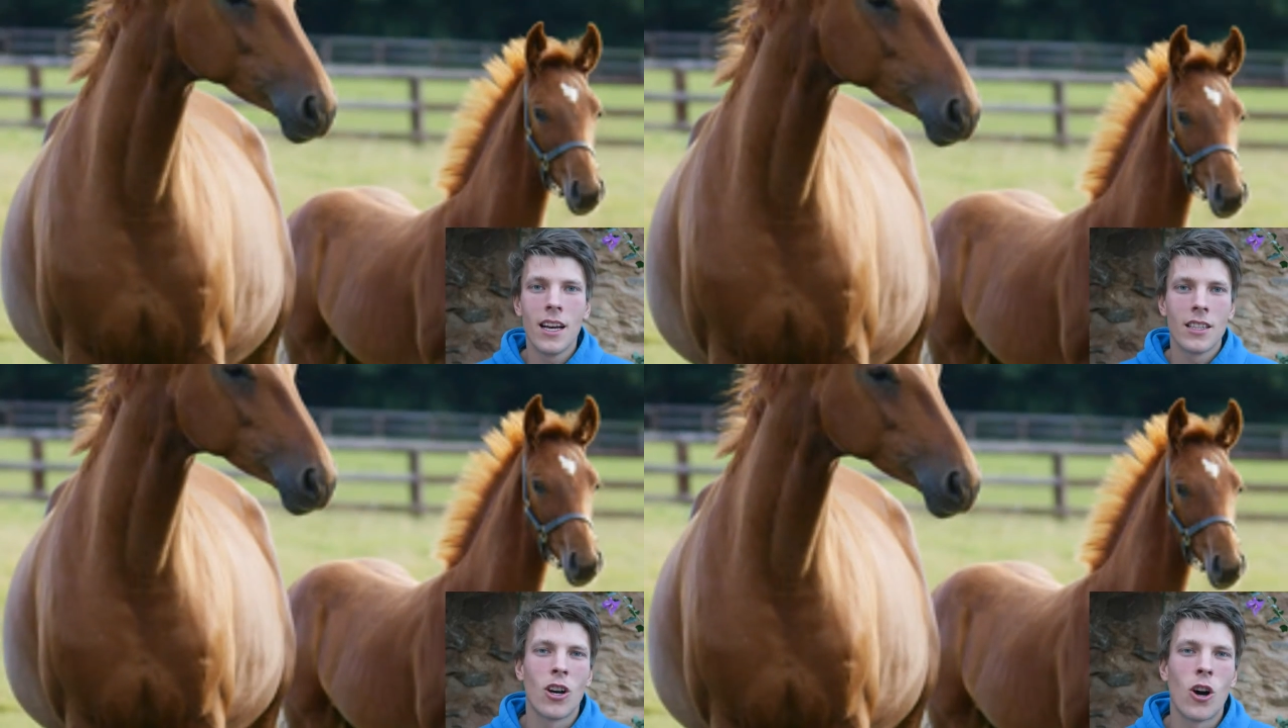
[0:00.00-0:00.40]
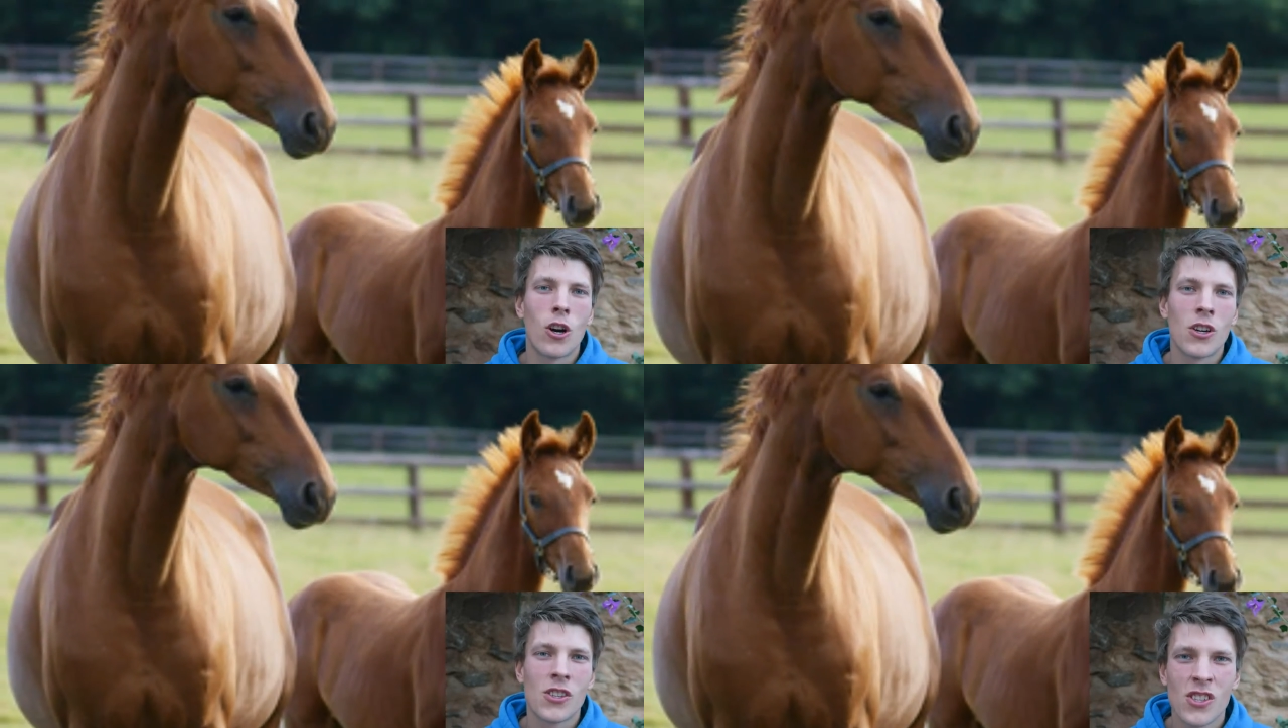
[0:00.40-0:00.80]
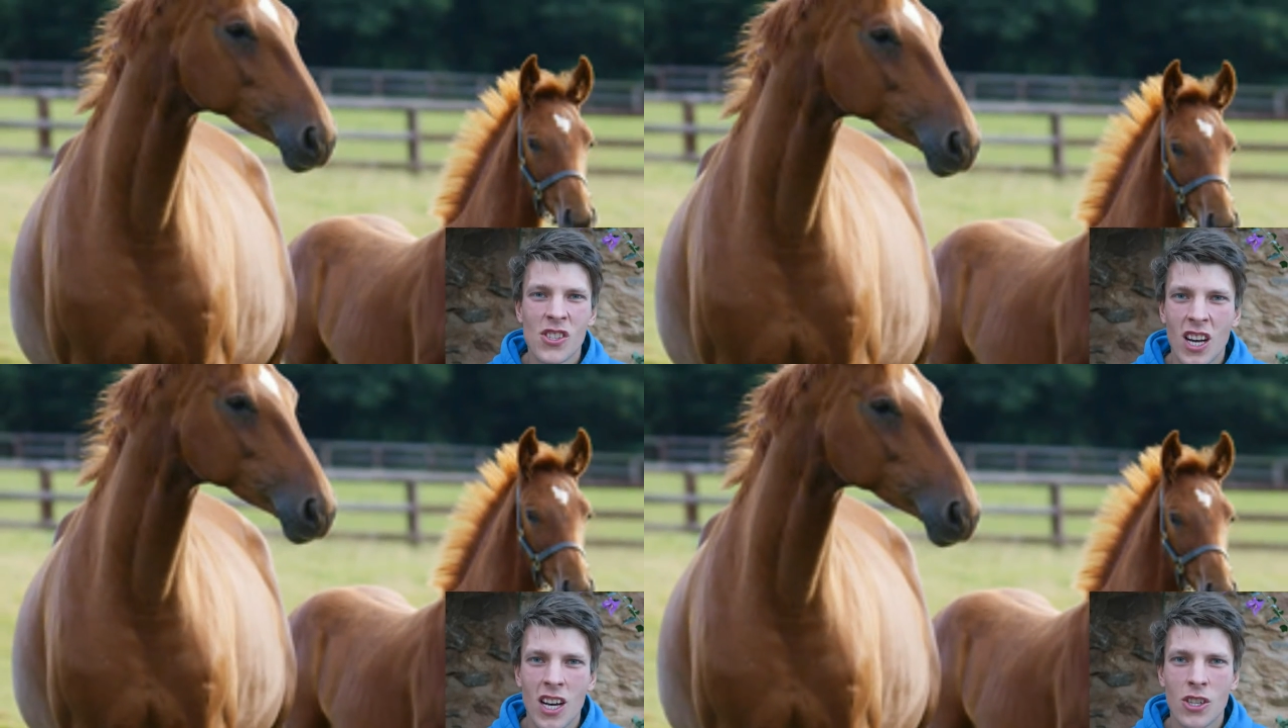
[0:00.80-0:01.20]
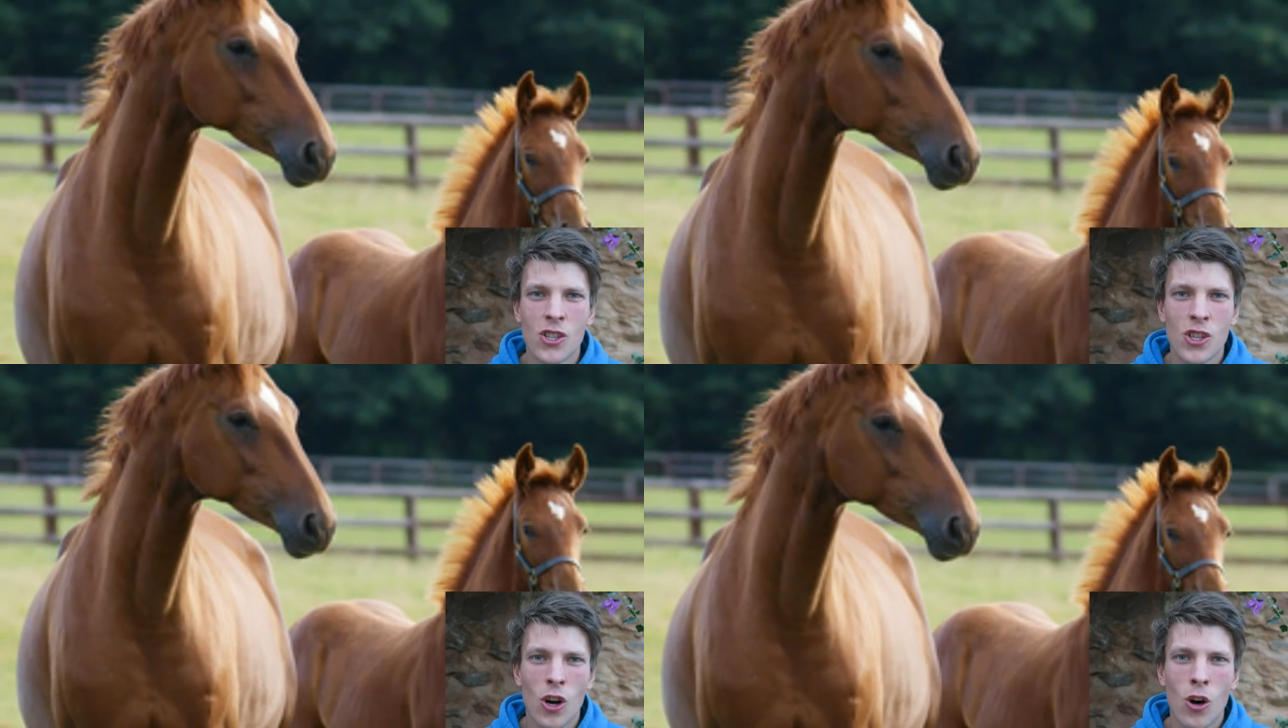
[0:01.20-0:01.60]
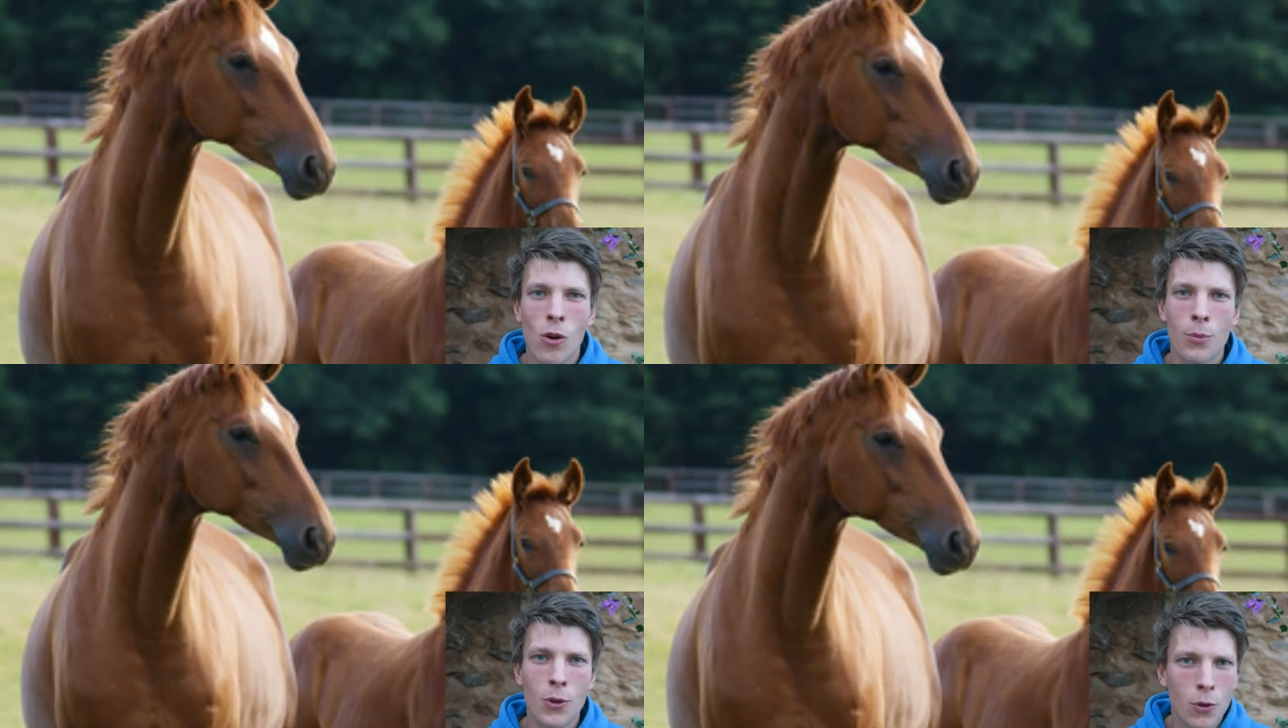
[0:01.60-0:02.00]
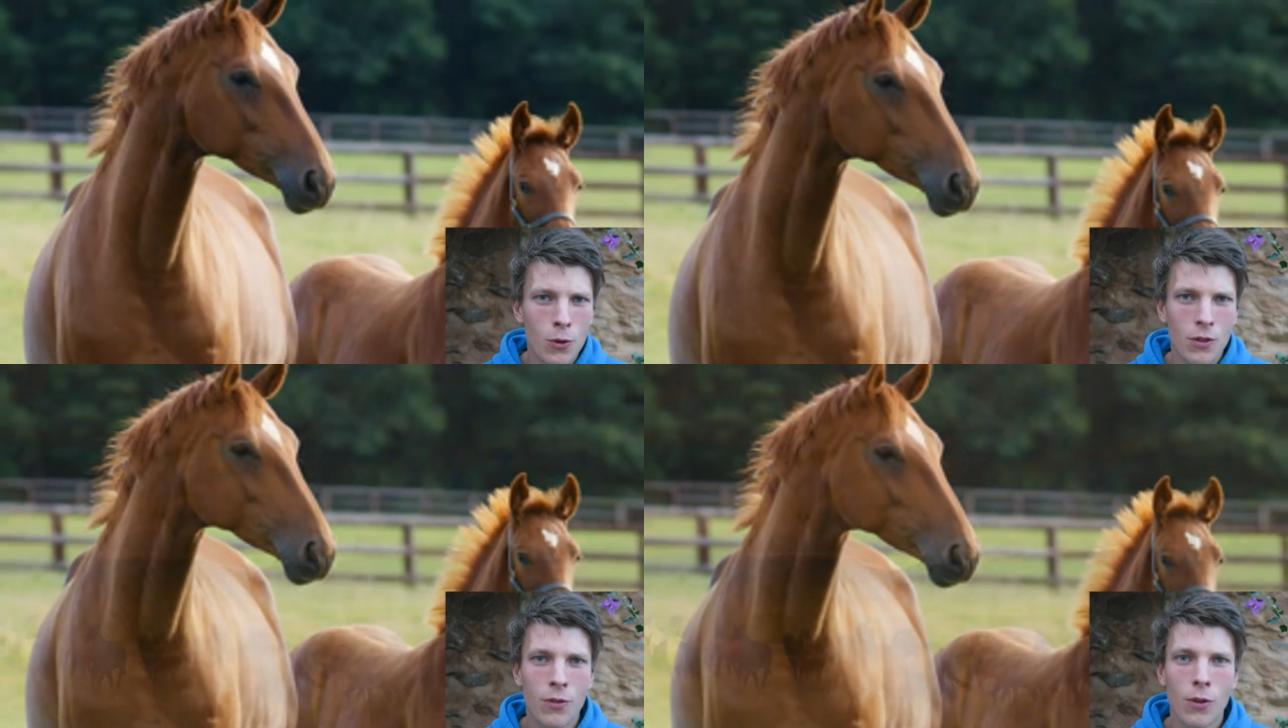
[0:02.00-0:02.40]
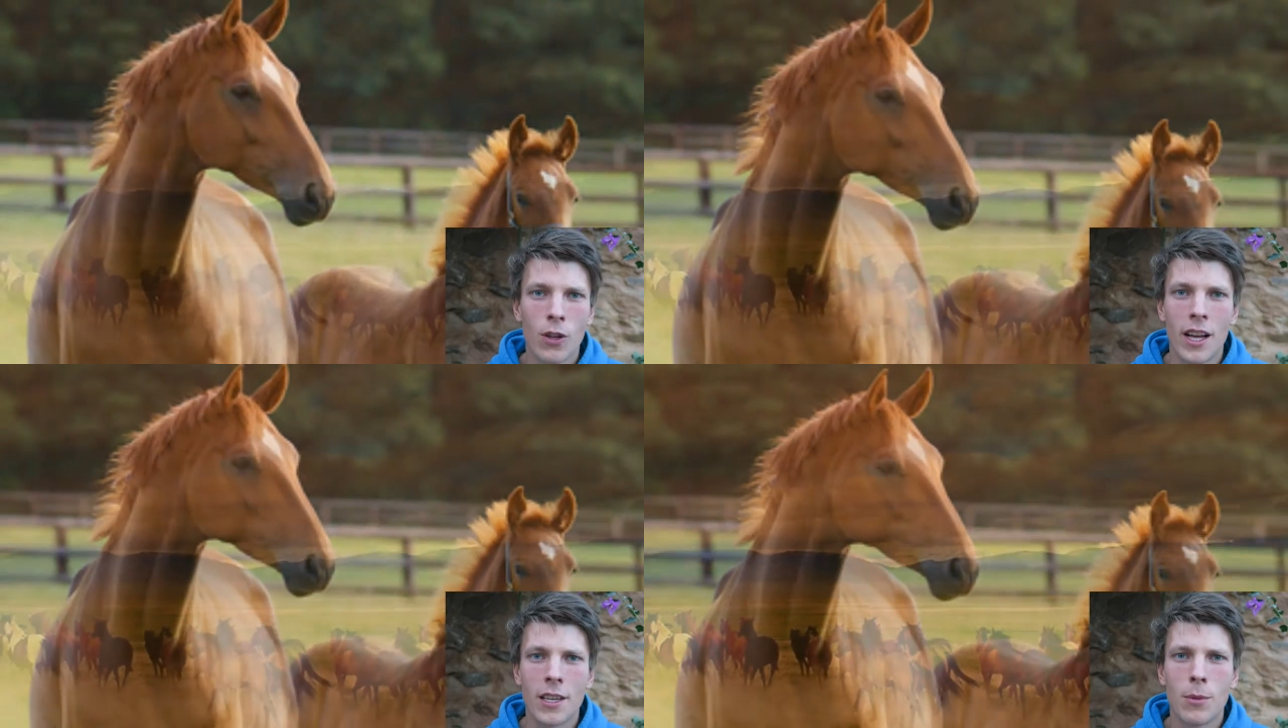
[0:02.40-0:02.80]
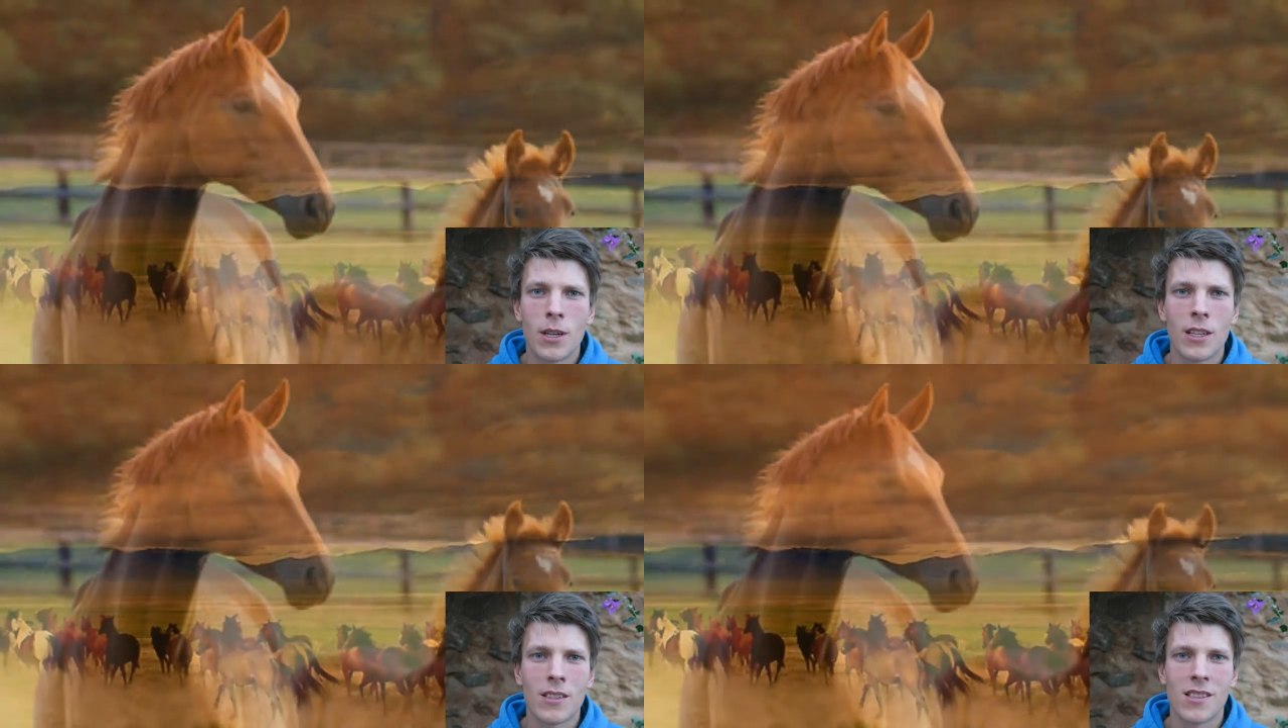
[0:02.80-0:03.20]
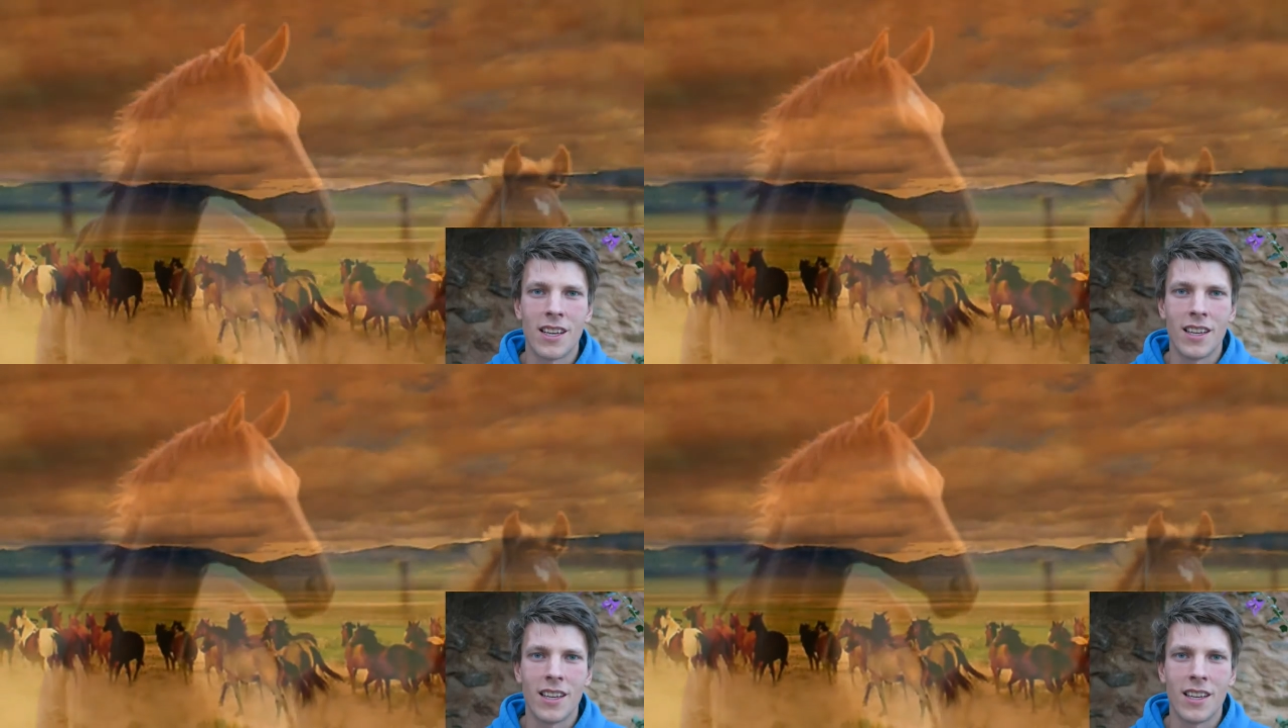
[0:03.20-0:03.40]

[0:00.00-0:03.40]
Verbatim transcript: the horses are so beautiful animals